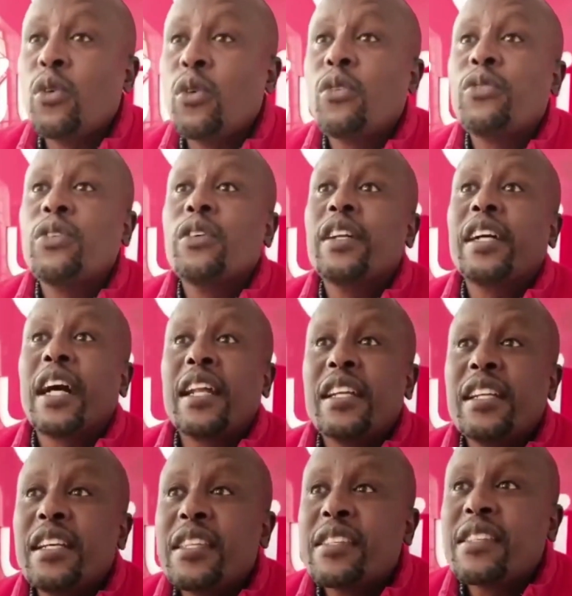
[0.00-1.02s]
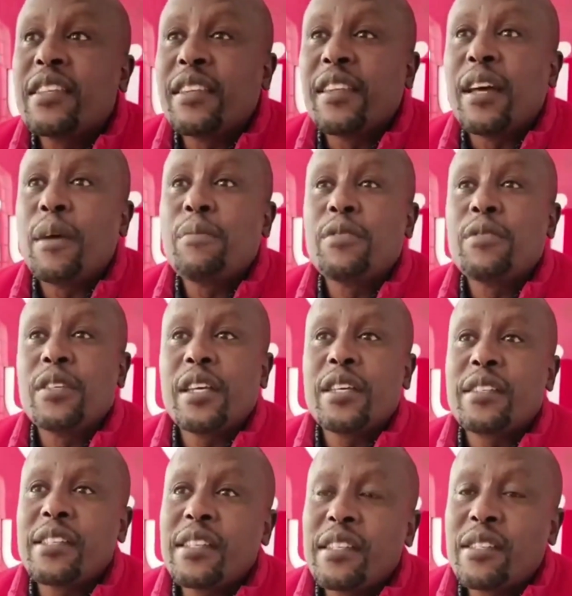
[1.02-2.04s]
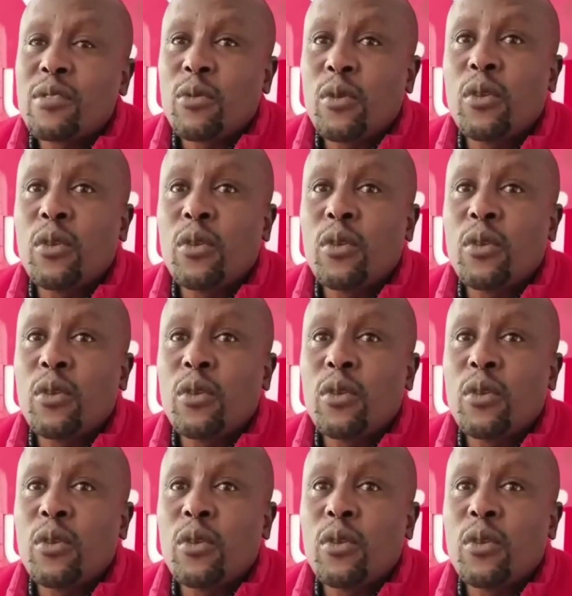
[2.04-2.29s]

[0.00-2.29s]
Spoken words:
we field candidates in the MCA seats,